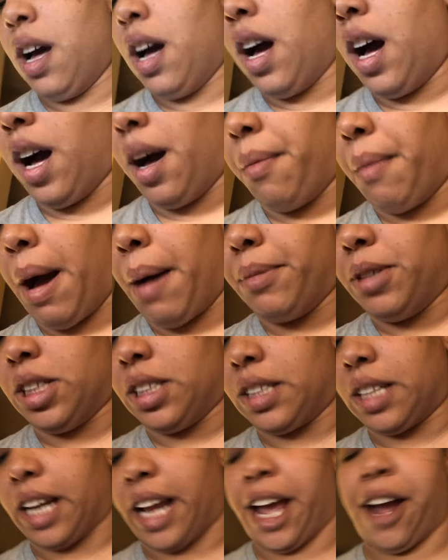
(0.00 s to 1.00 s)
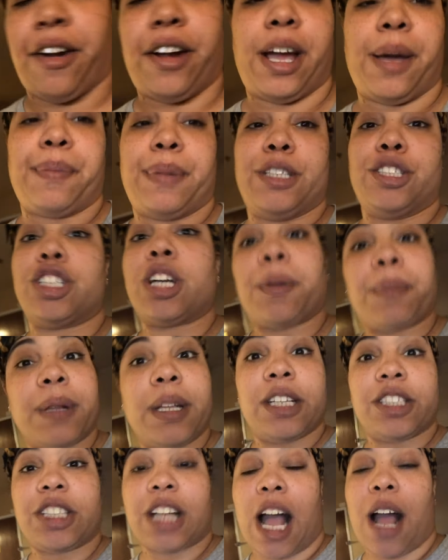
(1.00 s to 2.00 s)
um, I'm just going to hurry up and jump in
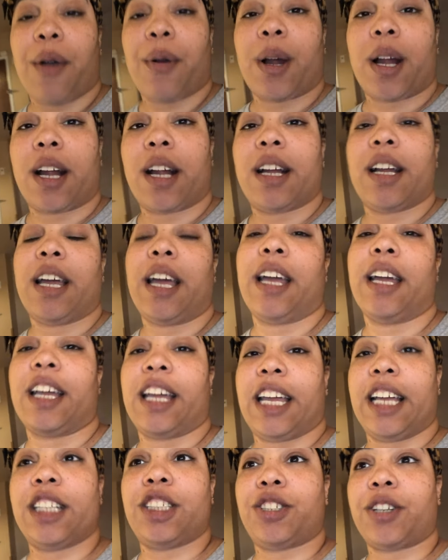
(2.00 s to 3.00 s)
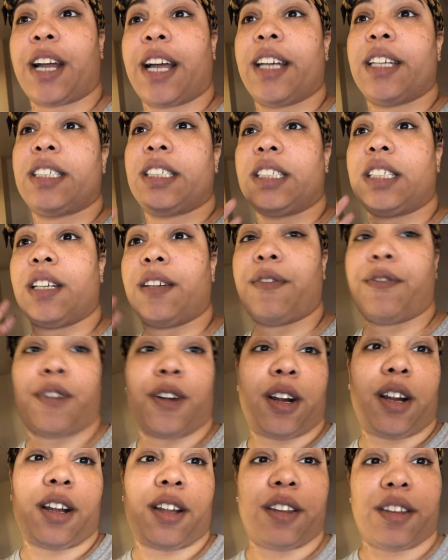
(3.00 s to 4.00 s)
the shower, get dressed
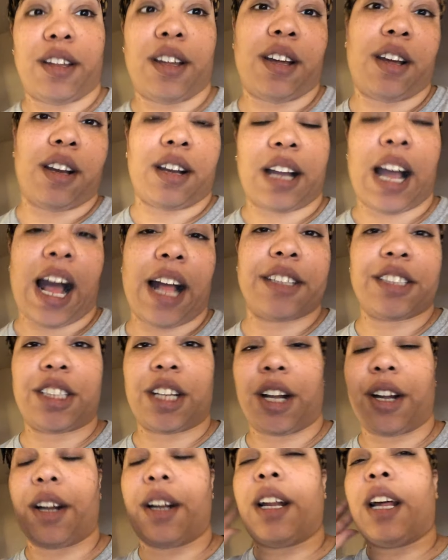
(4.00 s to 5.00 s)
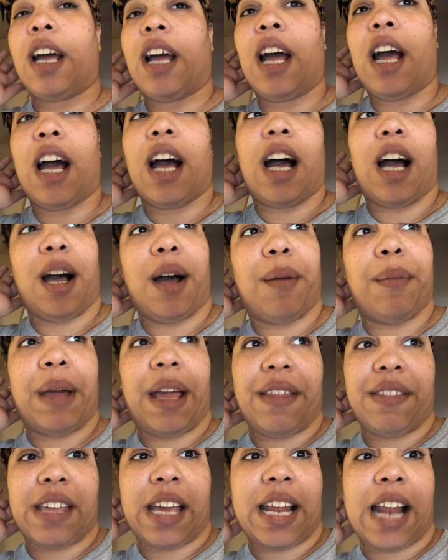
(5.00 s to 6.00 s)
for the concert, um,
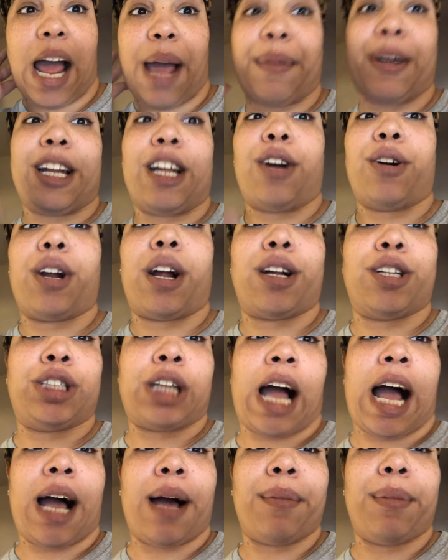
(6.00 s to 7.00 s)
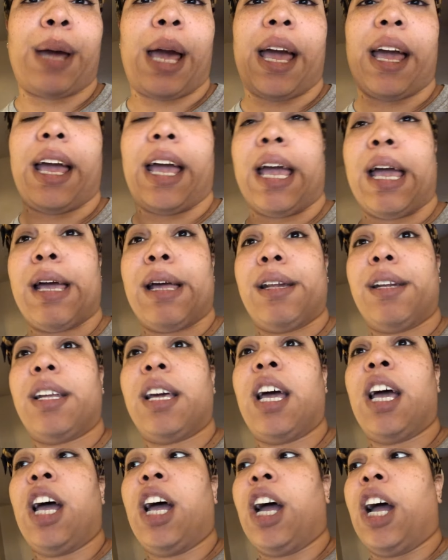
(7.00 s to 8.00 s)
and then I'm going to go to her job and
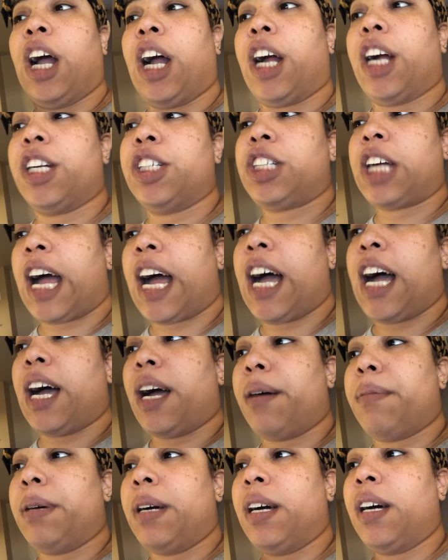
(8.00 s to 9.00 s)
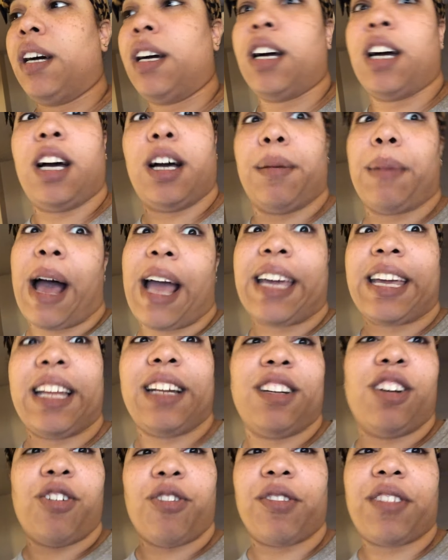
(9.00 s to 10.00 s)
her job. Um, I
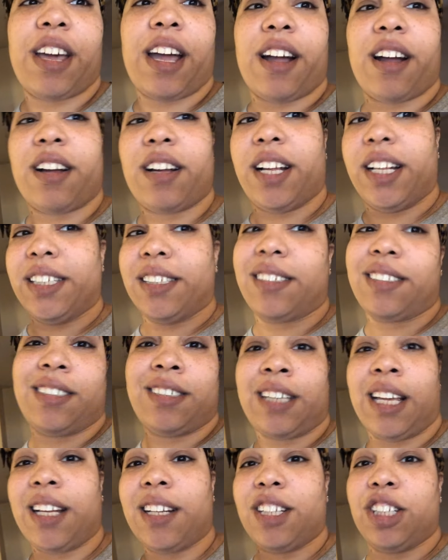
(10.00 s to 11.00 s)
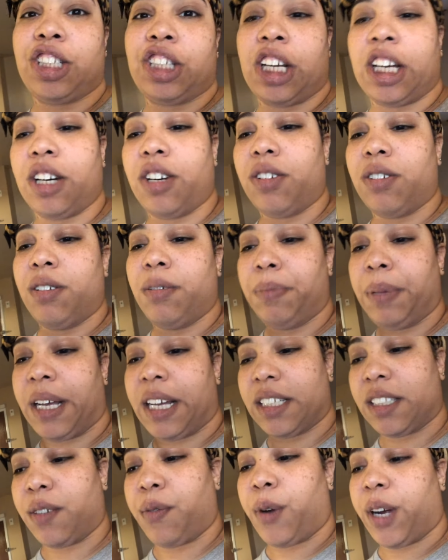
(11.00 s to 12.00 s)
can go there and sit and chill
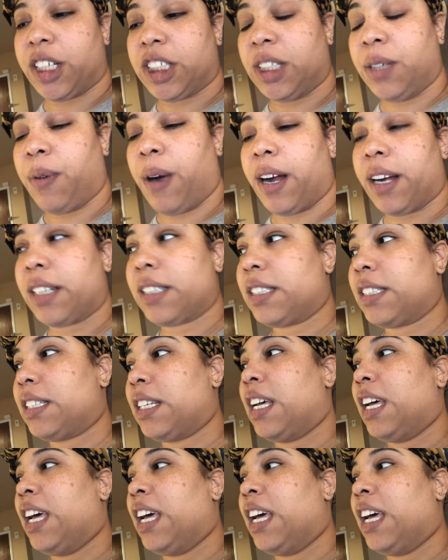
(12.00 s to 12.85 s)
because of where she works.